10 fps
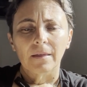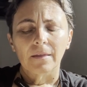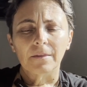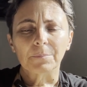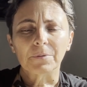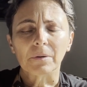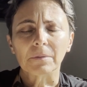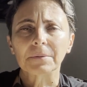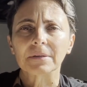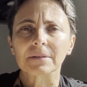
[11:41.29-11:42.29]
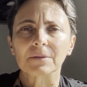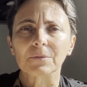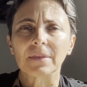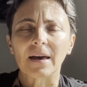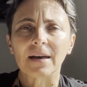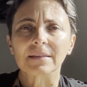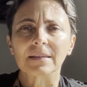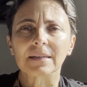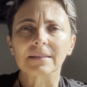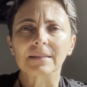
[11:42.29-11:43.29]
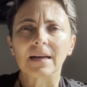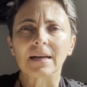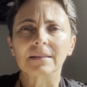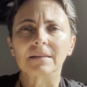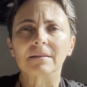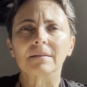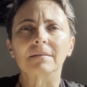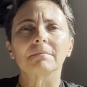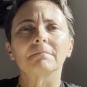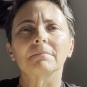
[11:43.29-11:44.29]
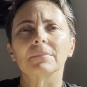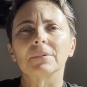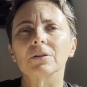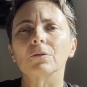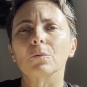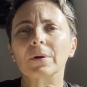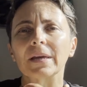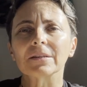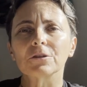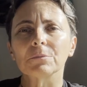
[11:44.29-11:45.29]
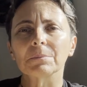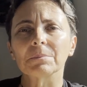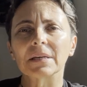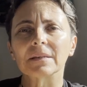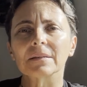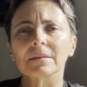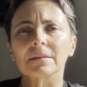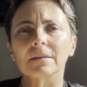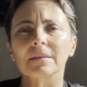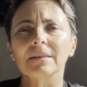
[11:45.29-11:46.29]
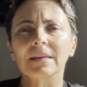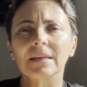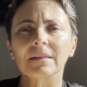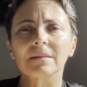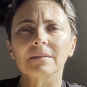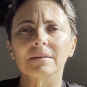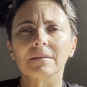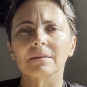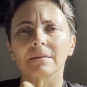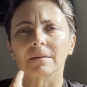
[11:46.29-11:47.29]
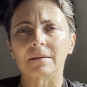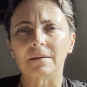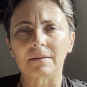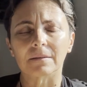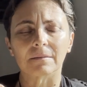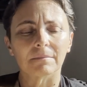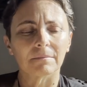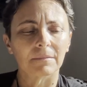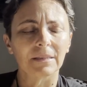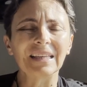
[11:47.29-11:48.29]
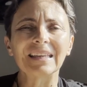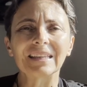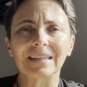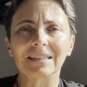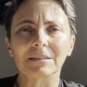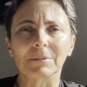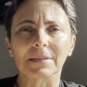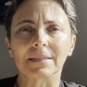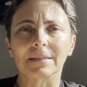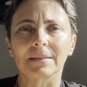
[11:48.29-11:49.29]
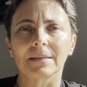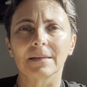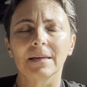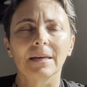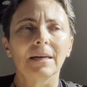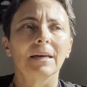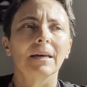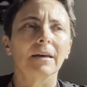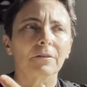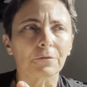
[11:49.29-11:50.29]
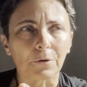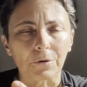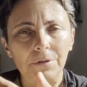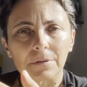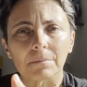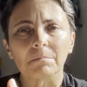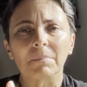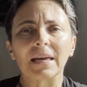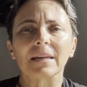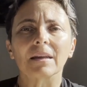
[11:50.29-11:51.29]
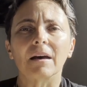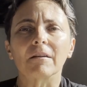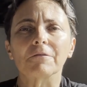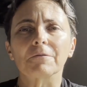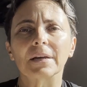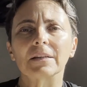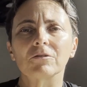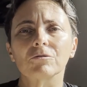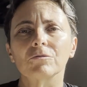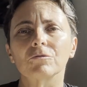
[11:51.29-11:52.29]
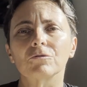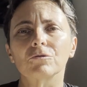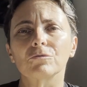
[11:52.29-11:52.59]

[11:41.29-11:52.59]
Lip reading: the problem with that is that, we as human beings need intimacy. And of course, men are afraid to